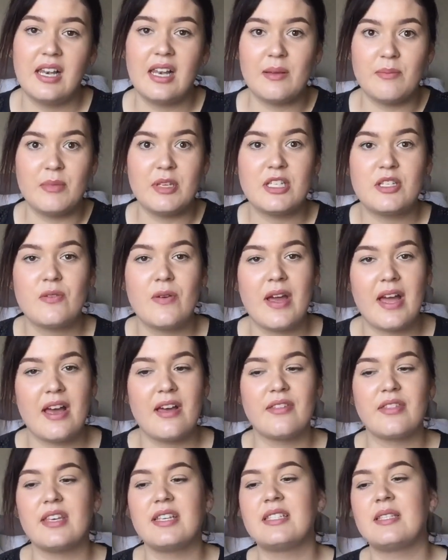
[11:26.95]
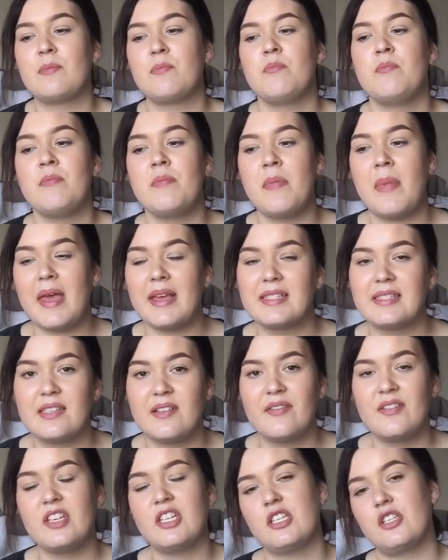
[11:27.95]
Like, mental health is a
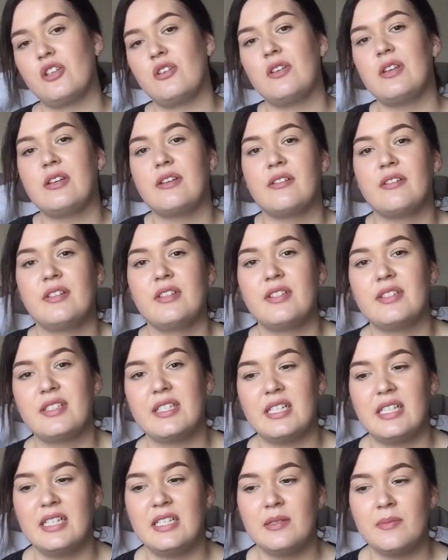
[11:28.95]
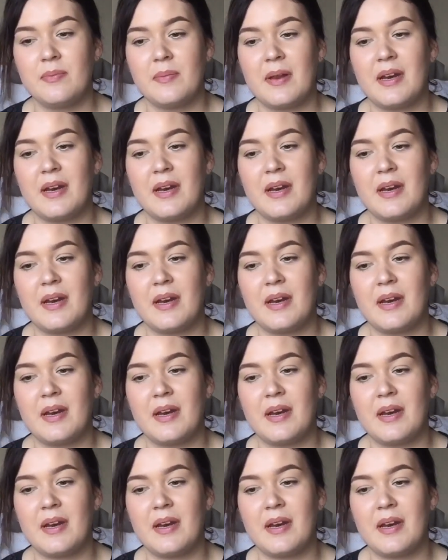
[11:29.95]
massive issue here in New Zealand,